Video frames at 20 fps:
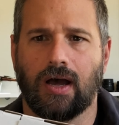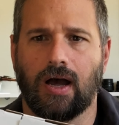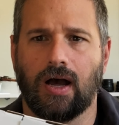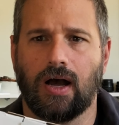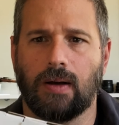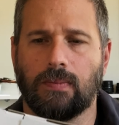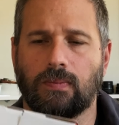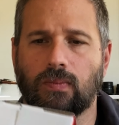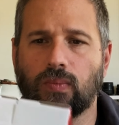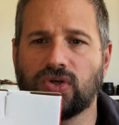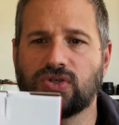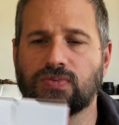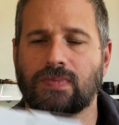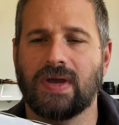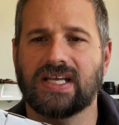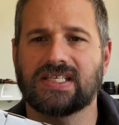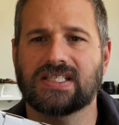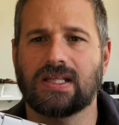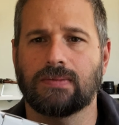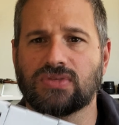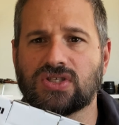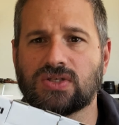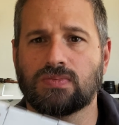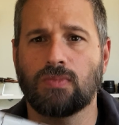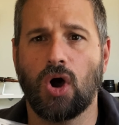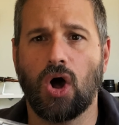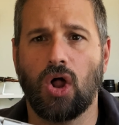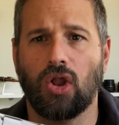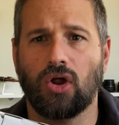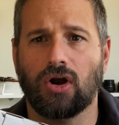um, which makes them
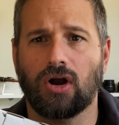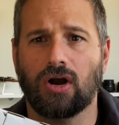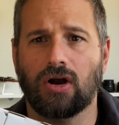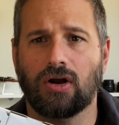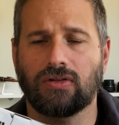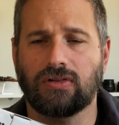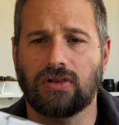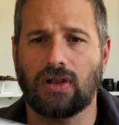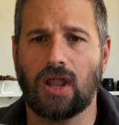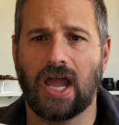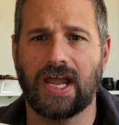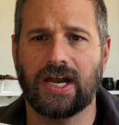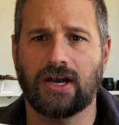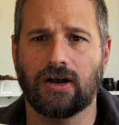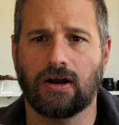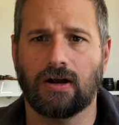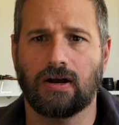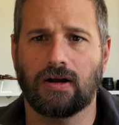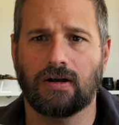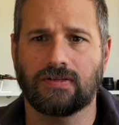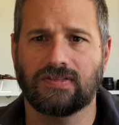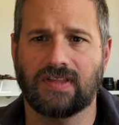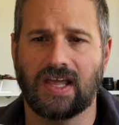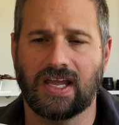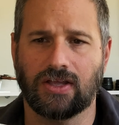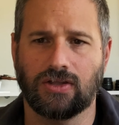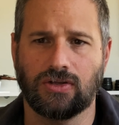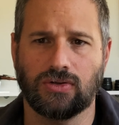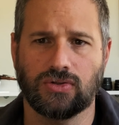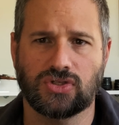smaller, lighter. They
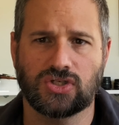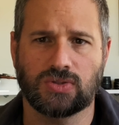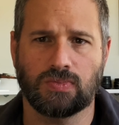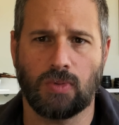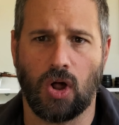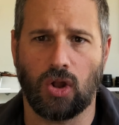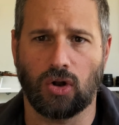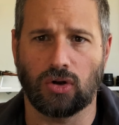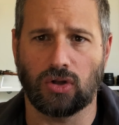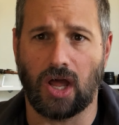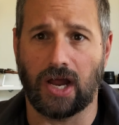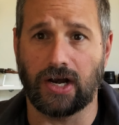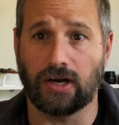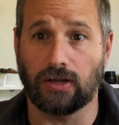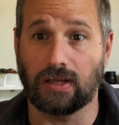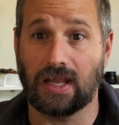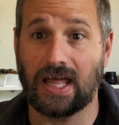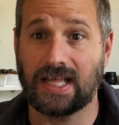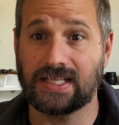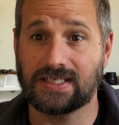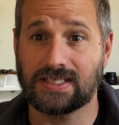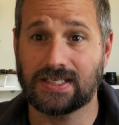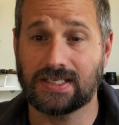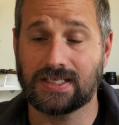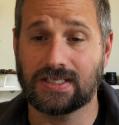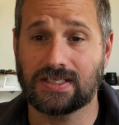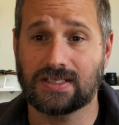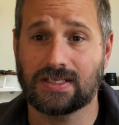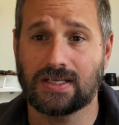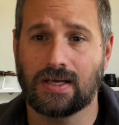can use smaller, lighter
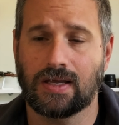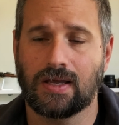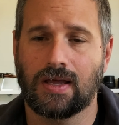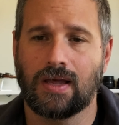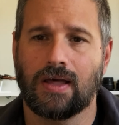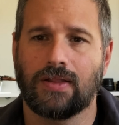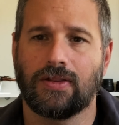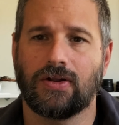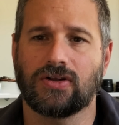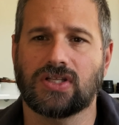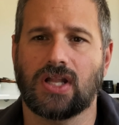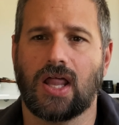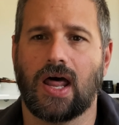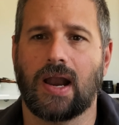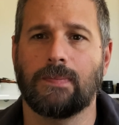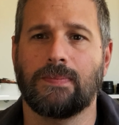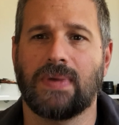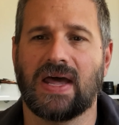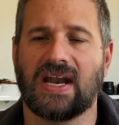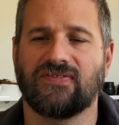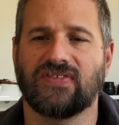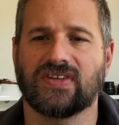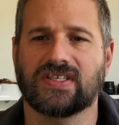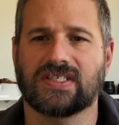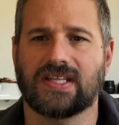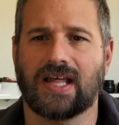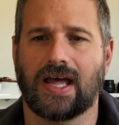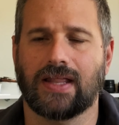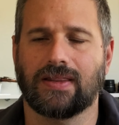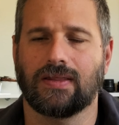lenses. There's a lot of
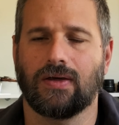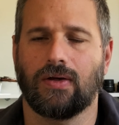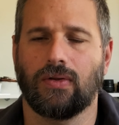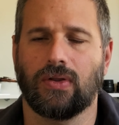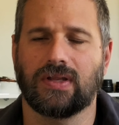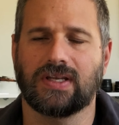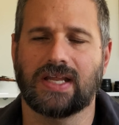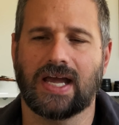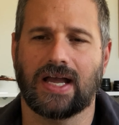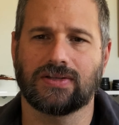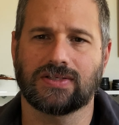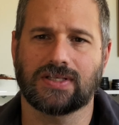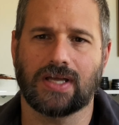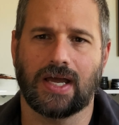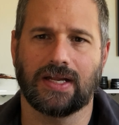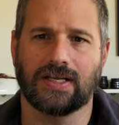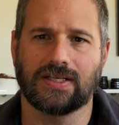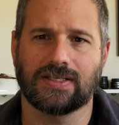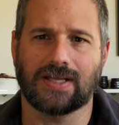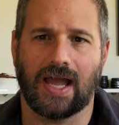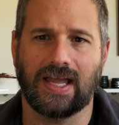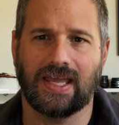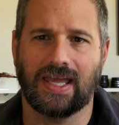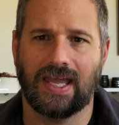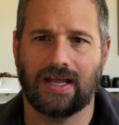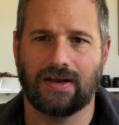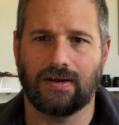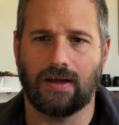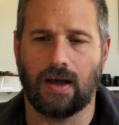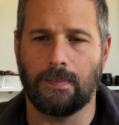benefits to that. The only downside is I
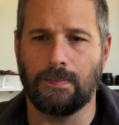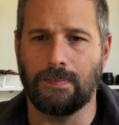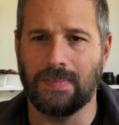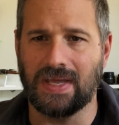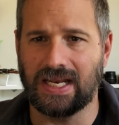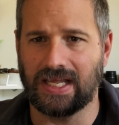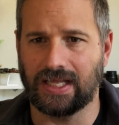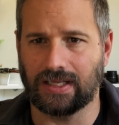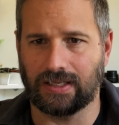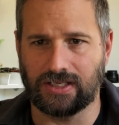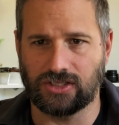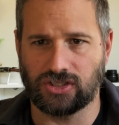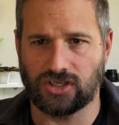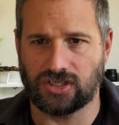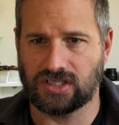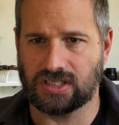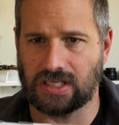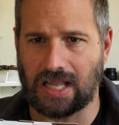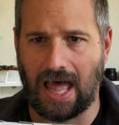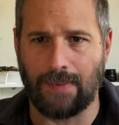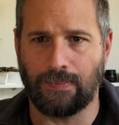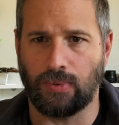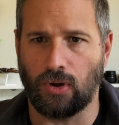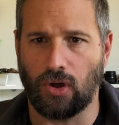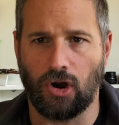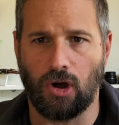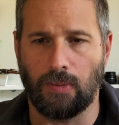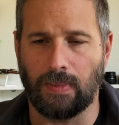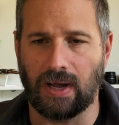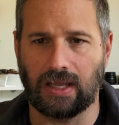can't immediately just slap on
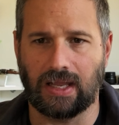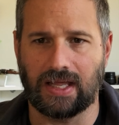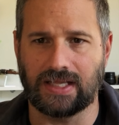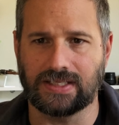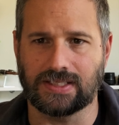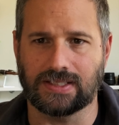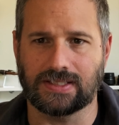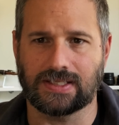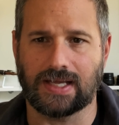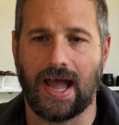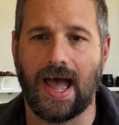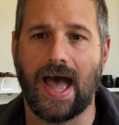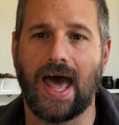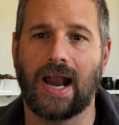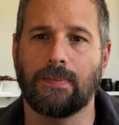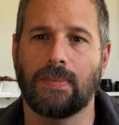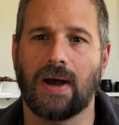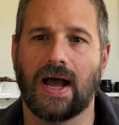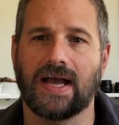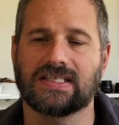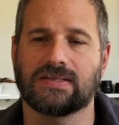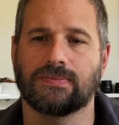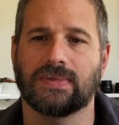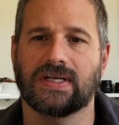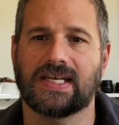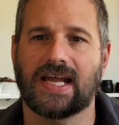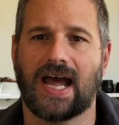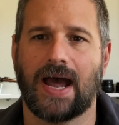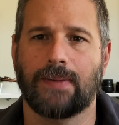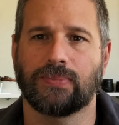all my lenses. I had to buy some
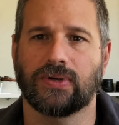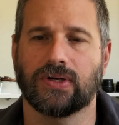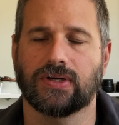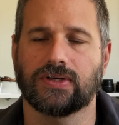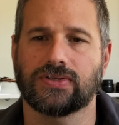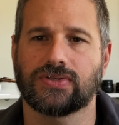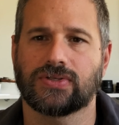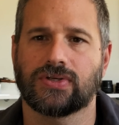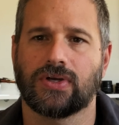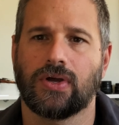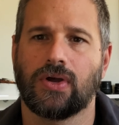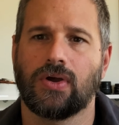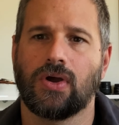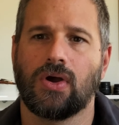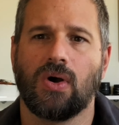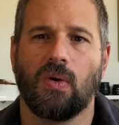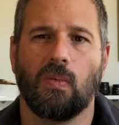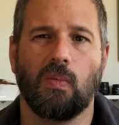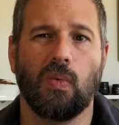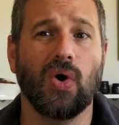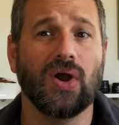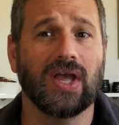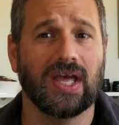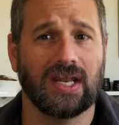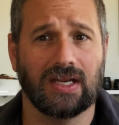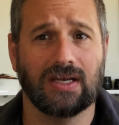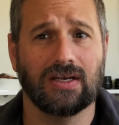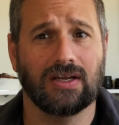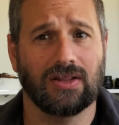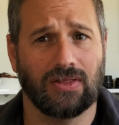adapters. We'll
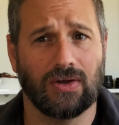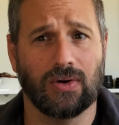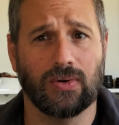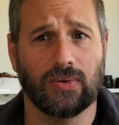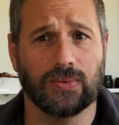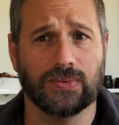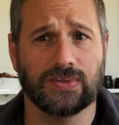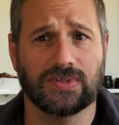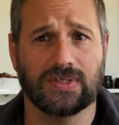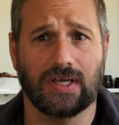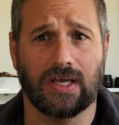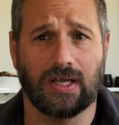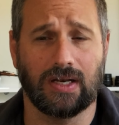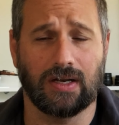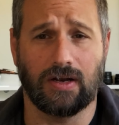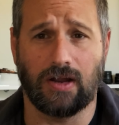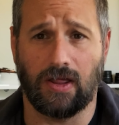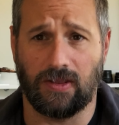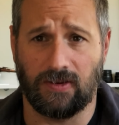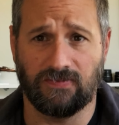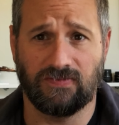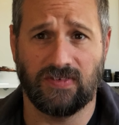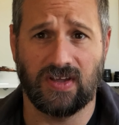get into those in another